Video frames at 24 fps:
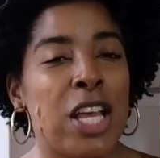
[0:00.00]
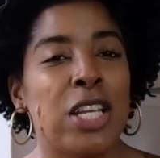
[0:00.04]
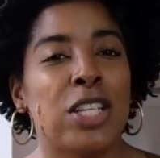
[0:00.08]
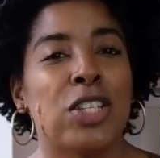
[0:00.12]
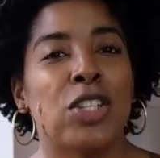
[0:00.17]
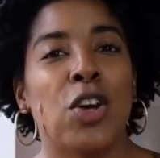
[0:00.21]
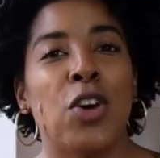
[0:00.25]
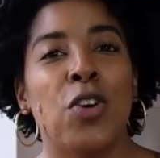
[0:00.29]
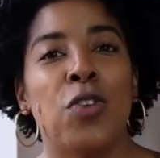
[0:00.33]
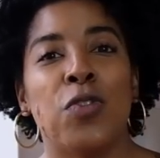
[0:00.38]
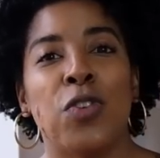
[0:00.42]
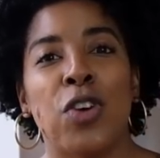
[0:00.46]

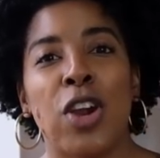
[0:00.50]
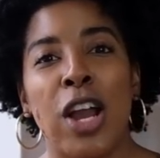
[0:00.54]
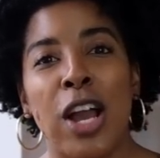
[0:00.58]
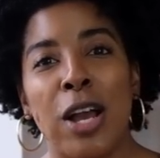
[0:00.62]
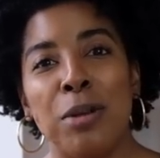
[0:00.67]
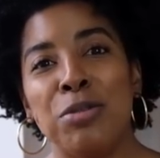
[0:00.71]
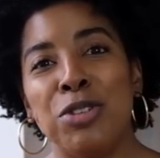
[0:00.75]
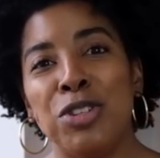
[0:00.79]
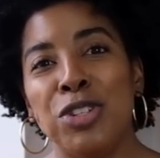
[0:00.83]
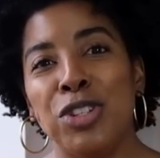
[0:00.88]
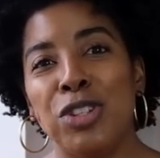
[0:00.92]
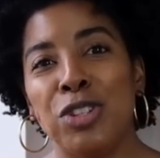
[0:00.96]
So for
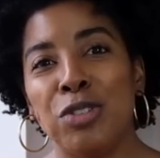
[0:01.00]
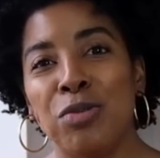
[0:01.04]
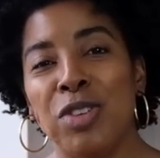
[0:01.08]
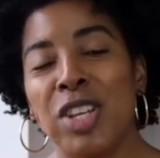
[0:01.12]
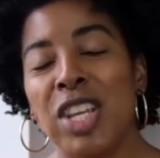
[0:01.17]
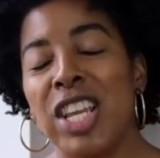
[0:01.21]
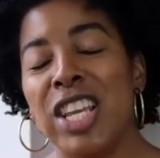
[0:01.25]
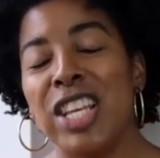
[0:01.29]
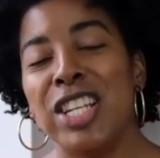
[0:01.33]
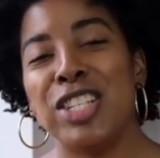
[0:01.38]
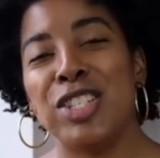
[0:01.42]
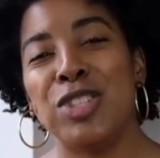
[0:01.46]
option
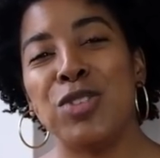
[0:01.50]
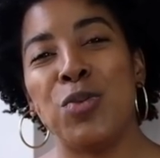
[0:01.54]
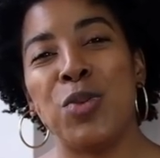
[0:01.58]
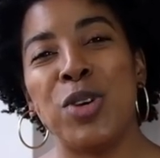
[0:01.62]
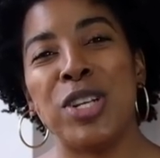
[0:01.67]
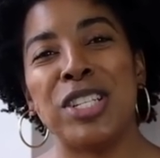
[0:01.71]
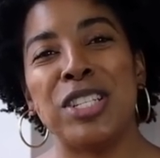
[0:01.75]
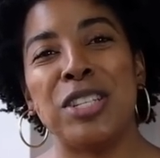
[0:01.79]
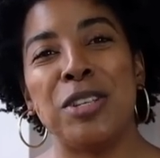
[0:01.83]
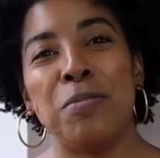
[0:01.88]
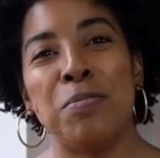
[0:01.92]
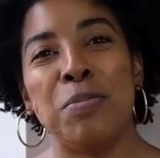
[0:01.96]
three, it is
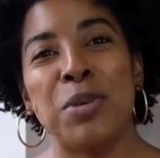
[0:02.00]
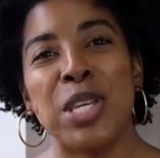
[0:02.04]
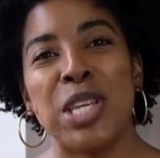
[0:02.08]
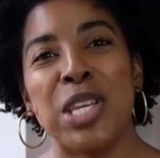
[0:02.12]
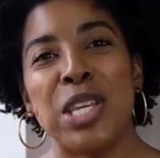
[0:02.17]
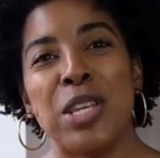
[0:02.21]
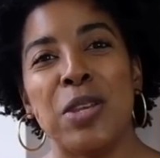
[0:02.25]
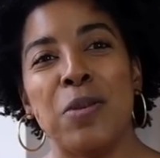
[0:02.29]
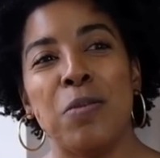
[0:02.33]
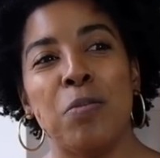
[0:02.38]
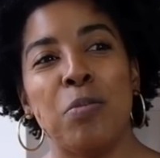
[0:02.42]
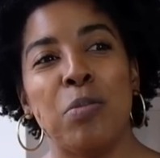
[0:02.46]
going to
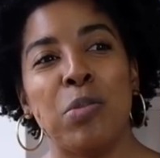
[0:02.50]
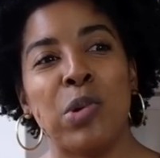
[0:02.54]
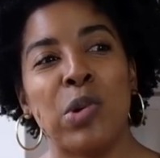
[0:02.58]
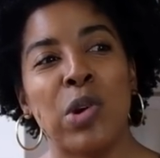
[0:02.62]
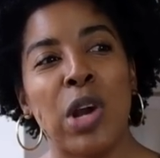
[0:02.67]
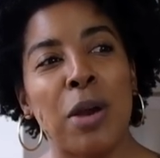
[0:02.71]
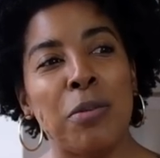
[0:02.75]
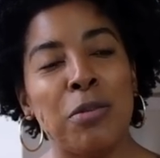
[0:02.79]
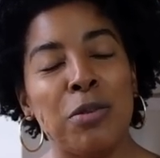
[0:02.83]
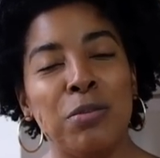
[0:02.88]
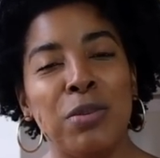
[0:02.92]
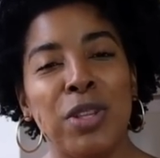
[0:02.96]
be
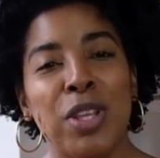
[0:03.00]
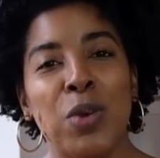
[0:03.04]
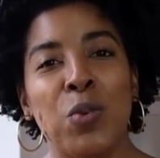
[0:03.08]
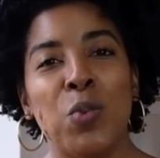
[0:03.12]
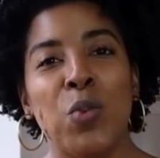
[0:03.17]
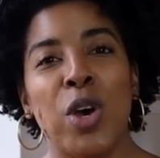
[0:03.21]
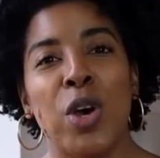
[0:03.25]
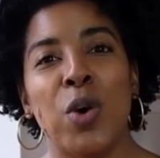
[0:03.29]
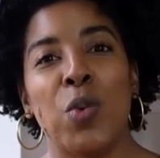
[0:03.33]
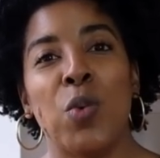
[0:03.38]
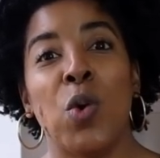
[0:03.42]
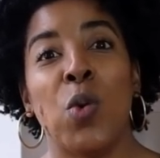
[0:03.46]
probably
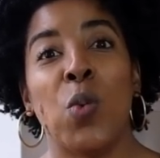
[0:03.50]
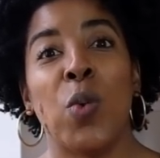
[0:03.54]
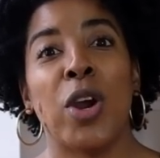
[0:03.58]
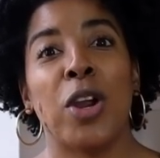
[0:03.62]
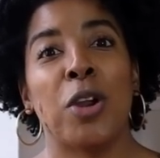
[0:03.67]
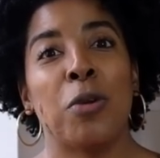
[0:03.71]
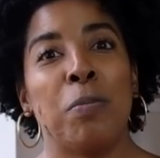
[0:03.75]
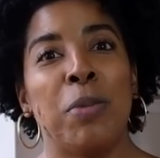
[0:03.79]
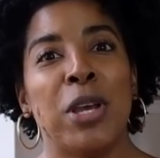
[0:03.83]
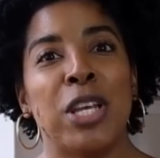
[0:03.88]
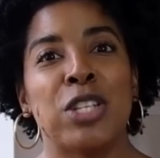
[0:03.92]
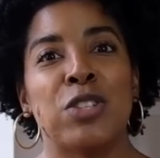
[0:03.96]
what will
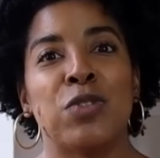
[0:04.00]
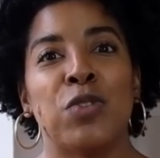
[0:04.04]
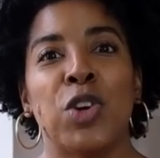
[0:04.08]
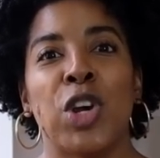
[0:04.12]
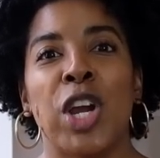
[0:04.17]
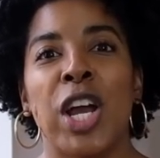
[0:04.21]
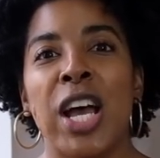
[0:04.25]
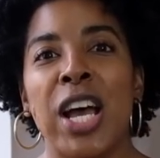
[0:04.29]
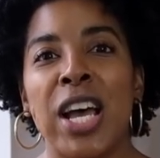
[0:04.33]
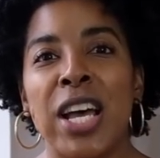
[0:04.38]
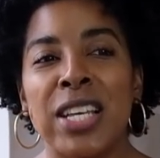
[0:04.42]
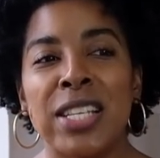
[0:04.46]
work best
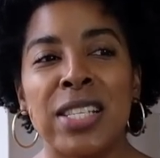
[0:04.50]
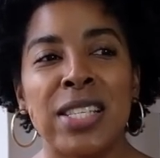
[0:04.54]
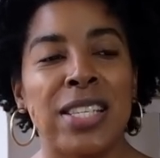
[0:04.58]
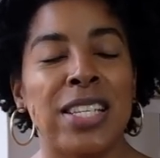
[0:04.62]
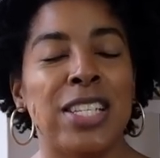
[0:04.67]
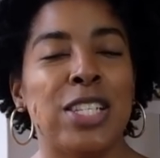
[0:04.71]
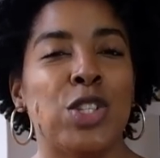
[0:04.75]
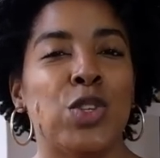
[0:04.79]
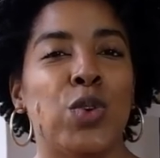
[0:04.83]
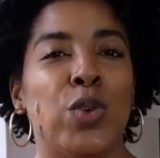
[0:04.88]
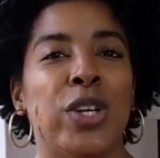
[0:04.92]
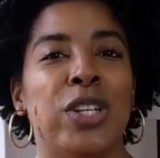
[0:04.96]
for us.
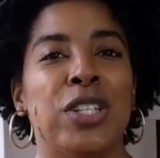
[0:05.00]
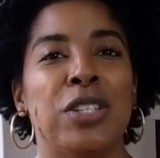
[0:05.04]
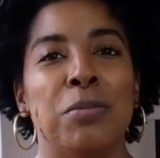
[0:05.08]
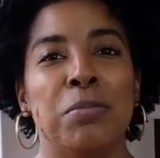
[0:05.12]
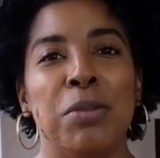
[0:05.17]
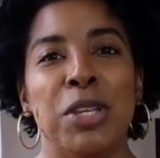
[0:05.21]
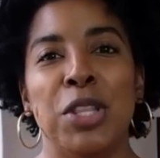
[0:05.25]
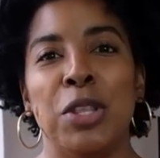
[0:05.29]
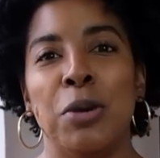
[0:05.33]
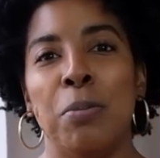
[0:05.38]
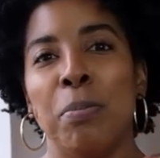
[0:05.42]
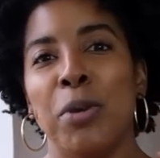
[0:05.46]
It's going to
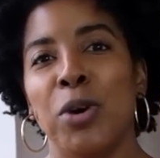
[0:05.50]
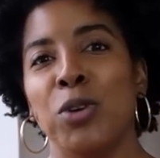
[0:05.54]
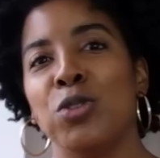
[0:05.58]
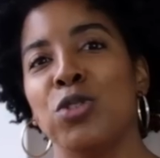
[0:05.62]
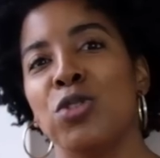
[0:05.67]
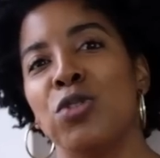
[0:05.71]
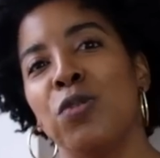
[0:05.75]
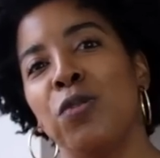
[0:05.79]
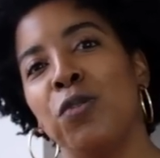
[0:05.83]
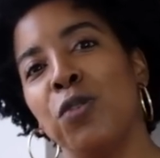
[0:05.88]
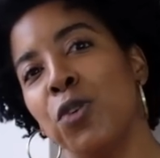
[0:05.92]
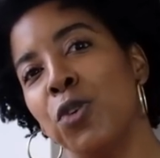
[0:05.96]
be the
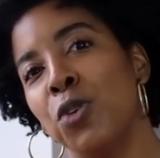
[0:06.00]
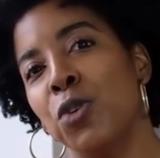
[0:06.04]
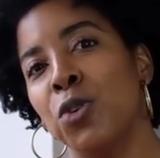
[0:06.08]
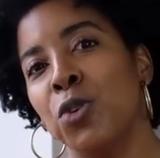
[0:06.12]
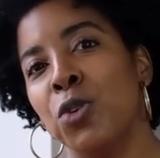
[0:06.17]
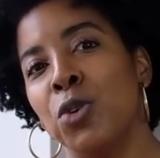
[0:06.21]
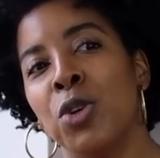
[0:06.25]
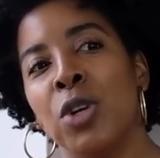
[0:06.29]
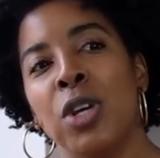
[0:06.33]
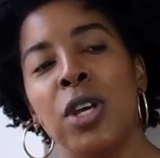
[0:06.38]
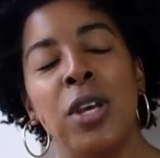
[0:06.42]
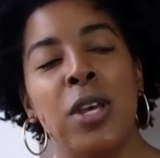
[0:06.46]
most
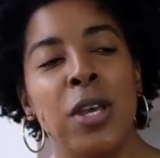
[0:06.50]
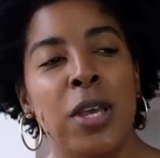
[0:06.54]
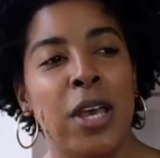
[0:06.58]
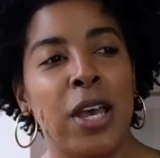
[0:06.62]
full.